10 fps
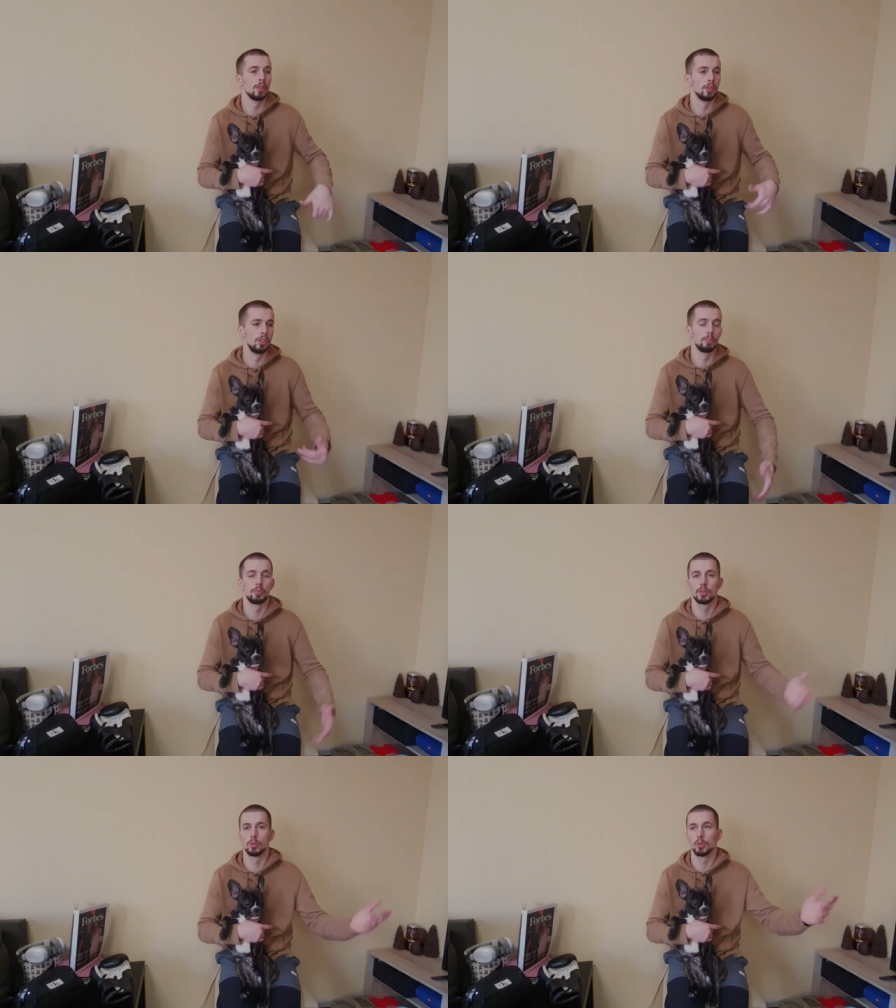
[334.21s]

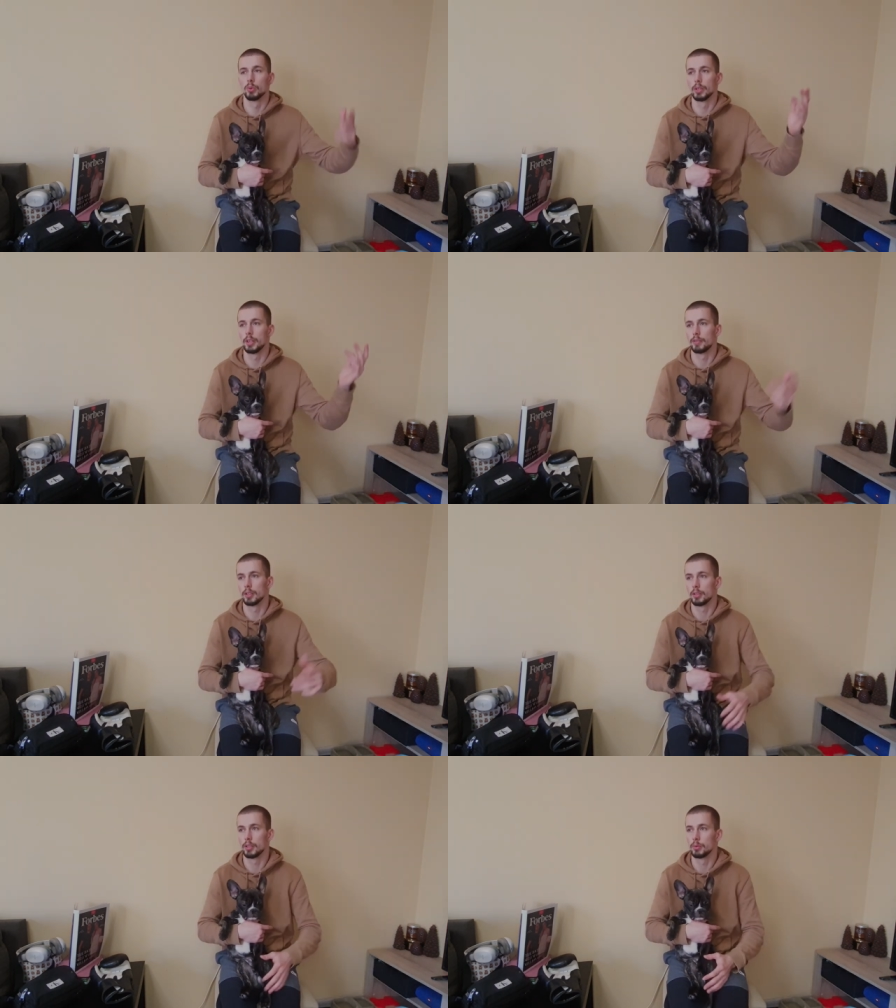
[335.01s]
dips or
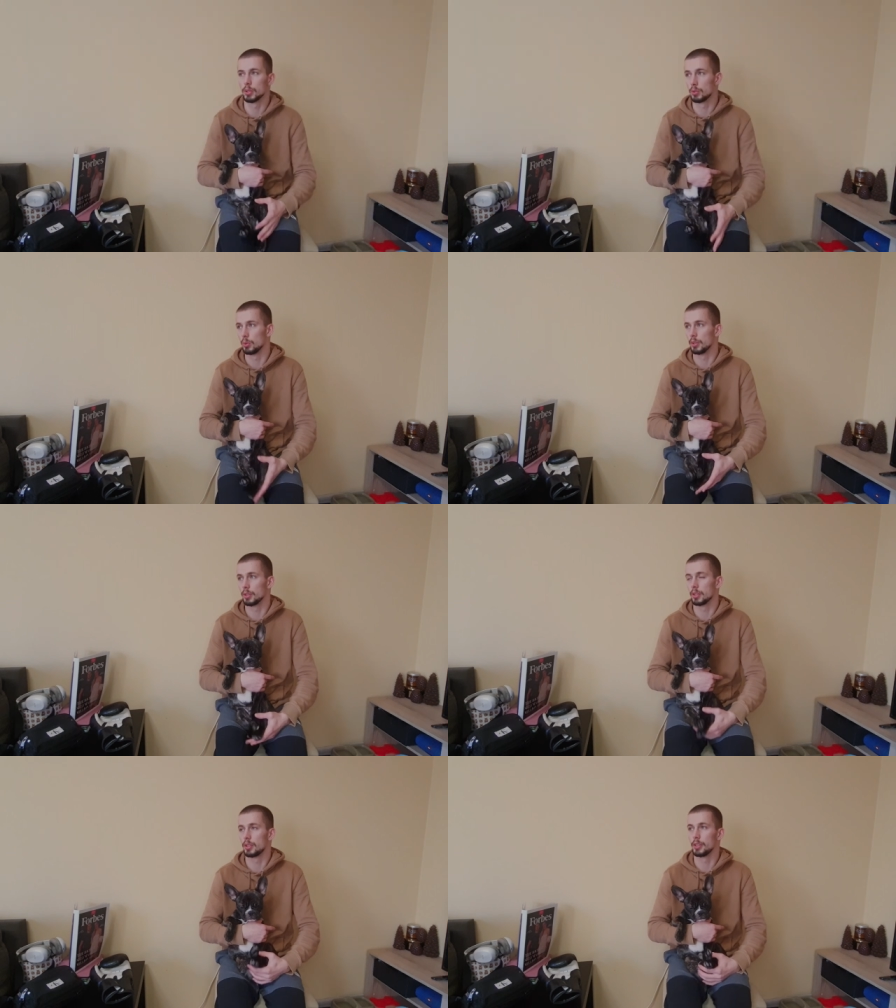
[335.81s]
whatever he was
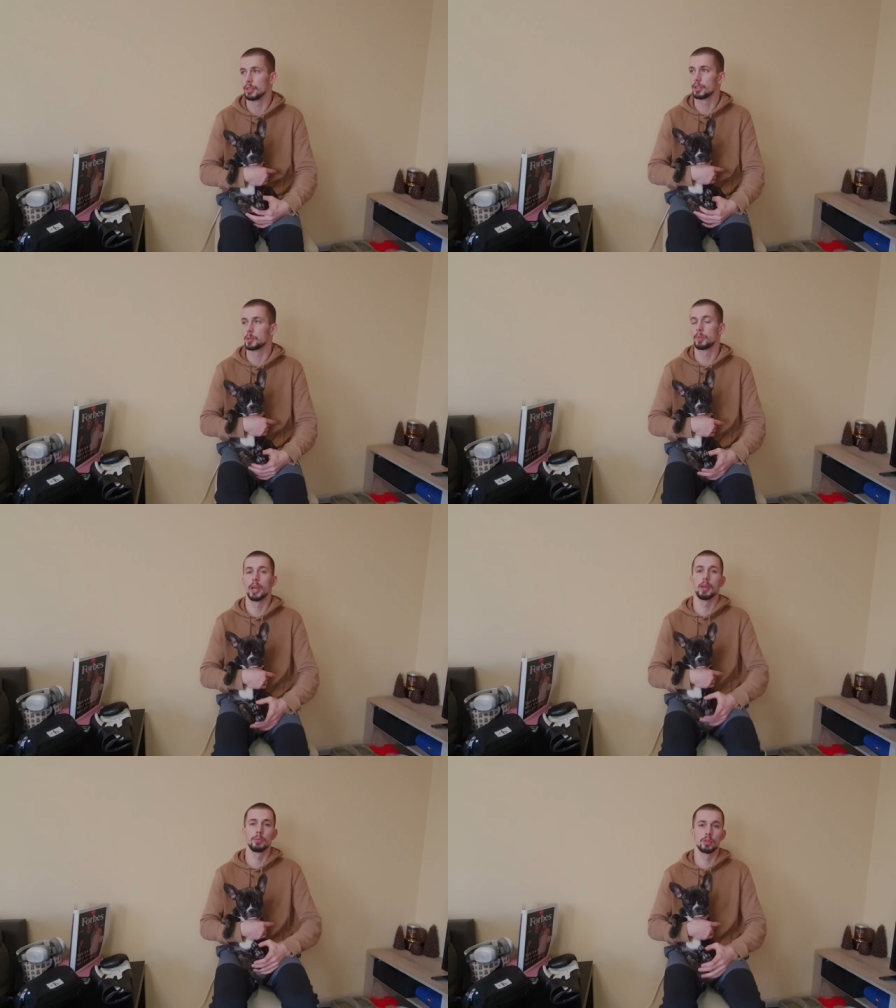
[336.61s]
doing in his prime.